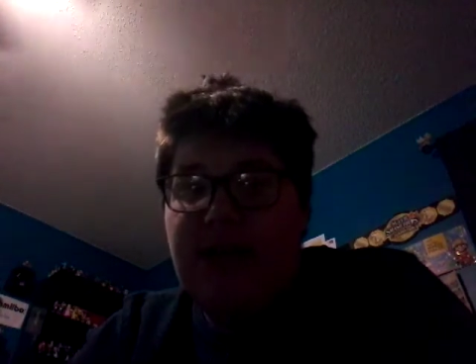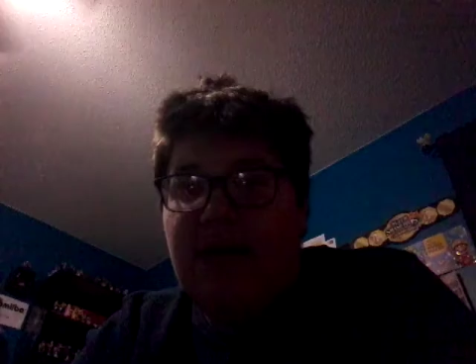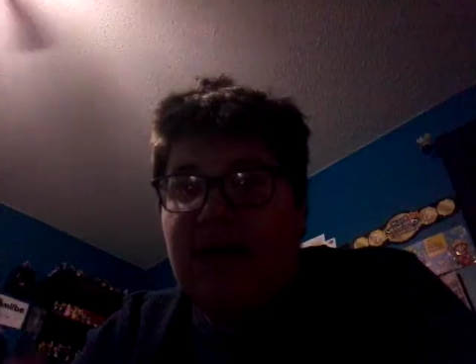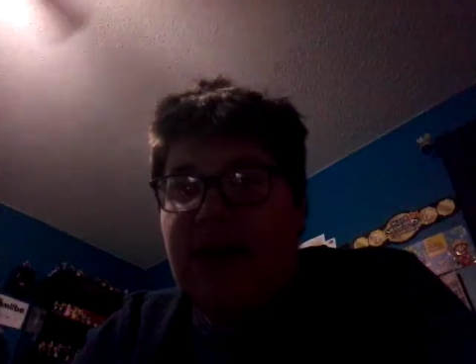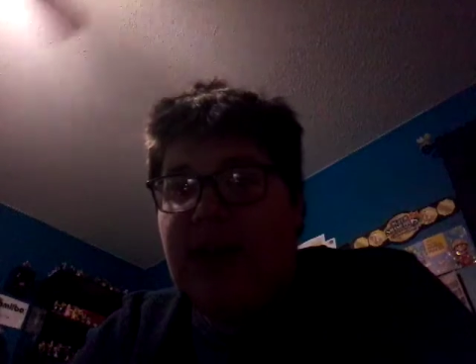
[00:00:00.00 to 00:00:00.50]

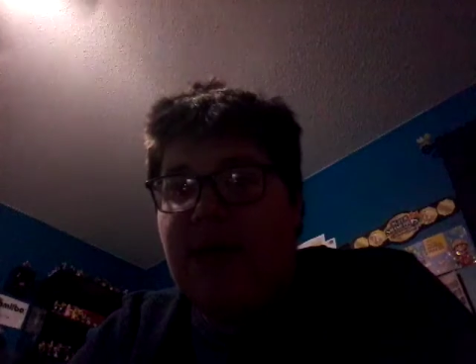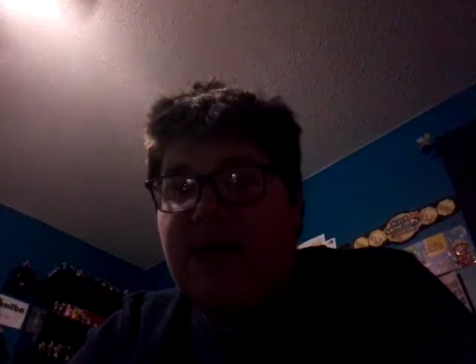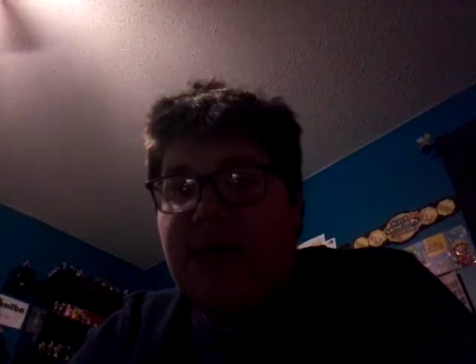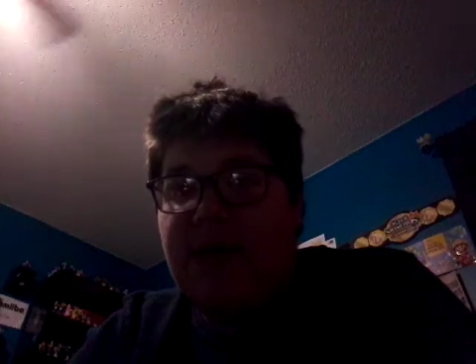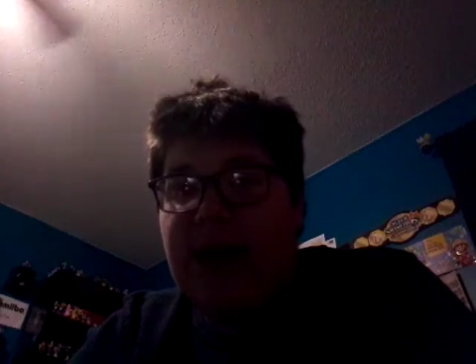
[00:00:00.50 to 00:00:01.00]
I mean, I got
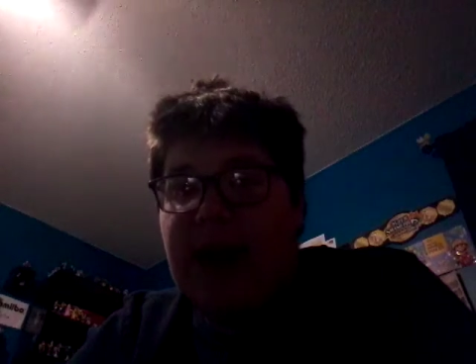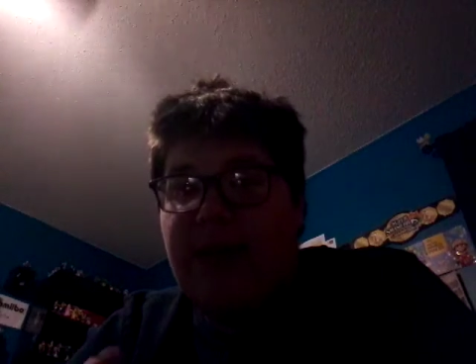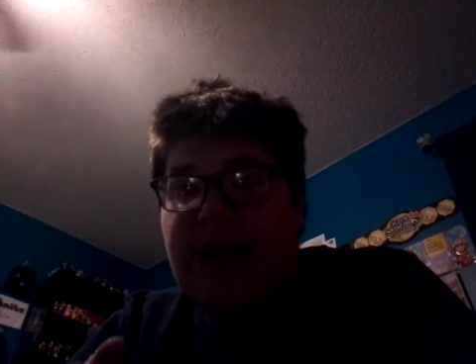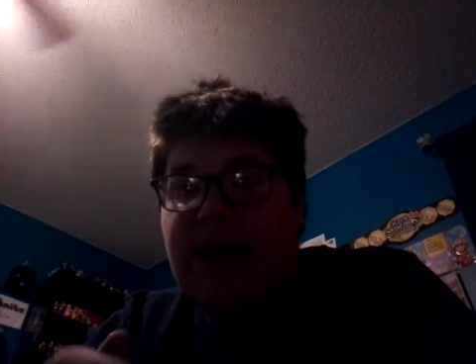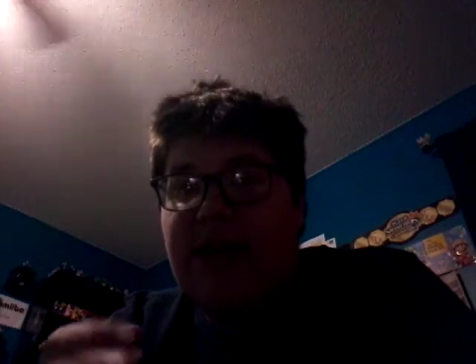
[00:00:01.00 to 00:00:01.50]
my money back,
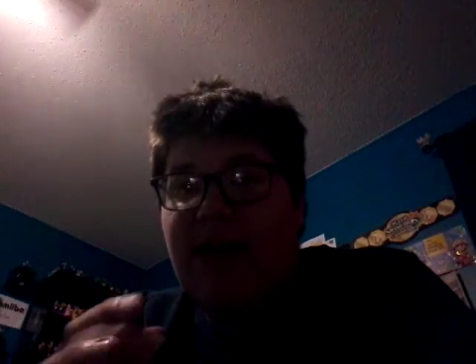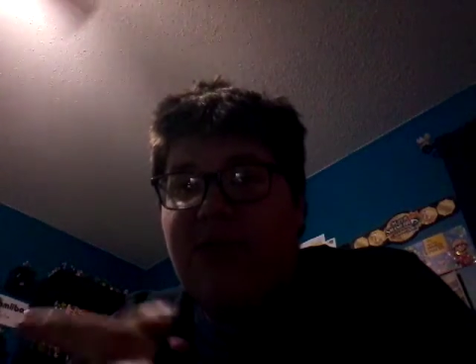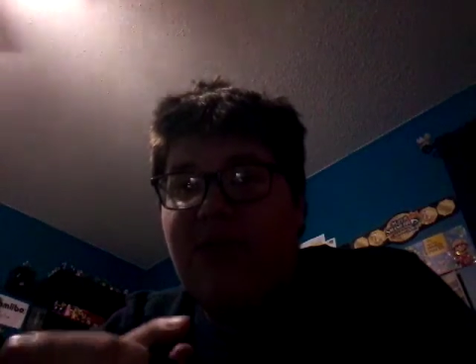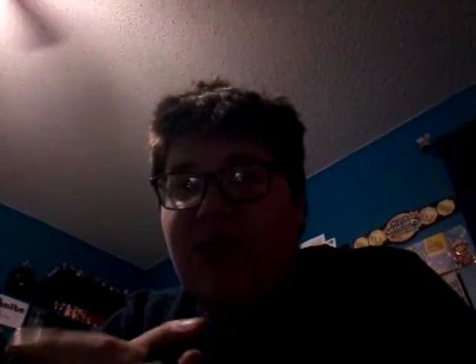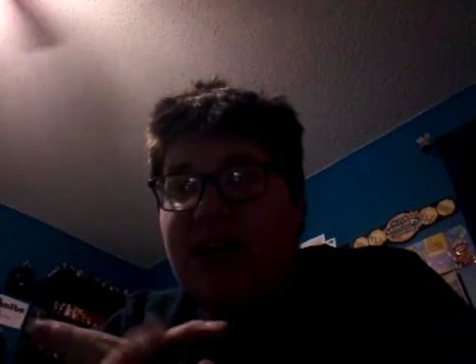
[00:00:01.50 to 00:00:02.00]
but I was
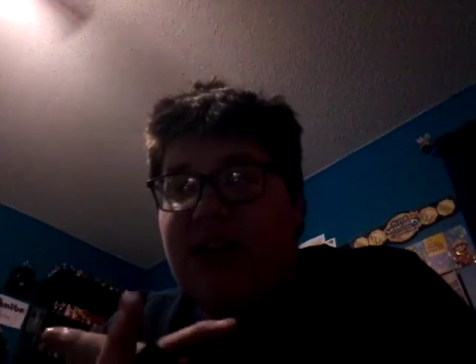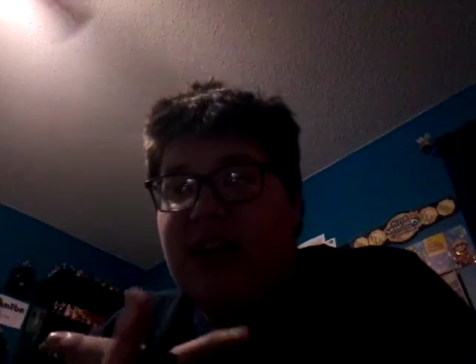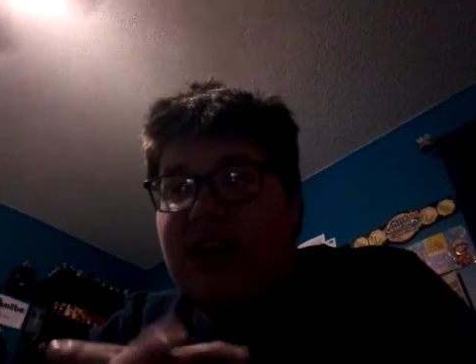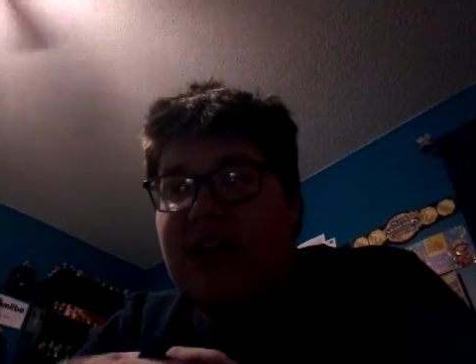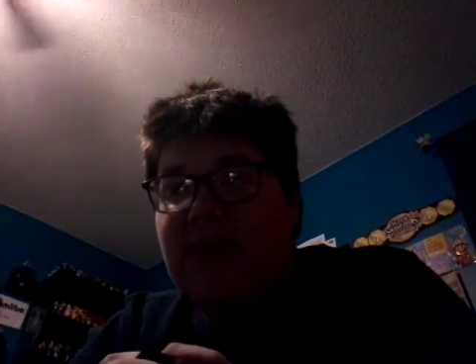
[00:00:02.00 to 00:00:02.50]
really
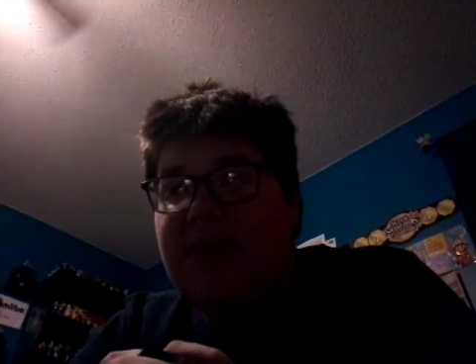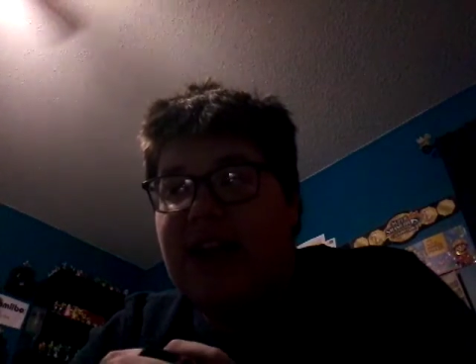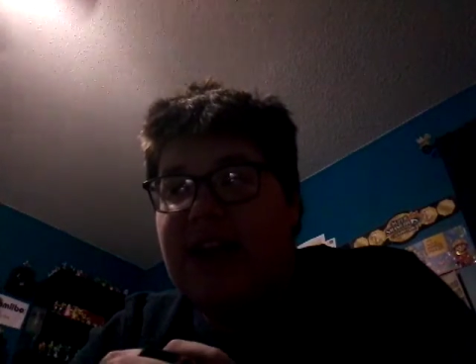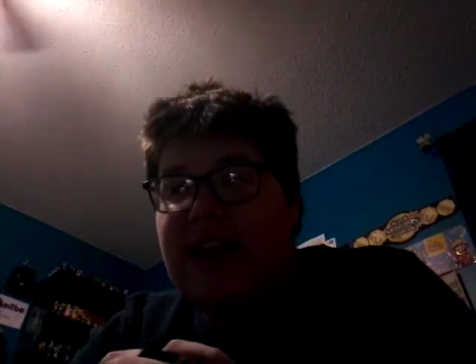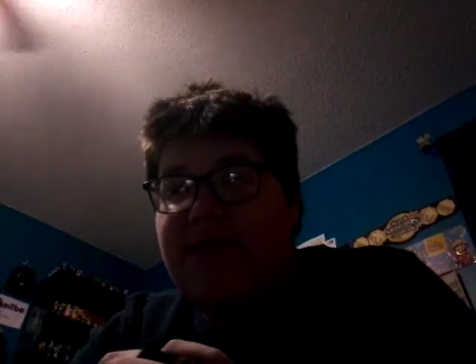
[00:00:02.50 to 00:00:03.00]
upset.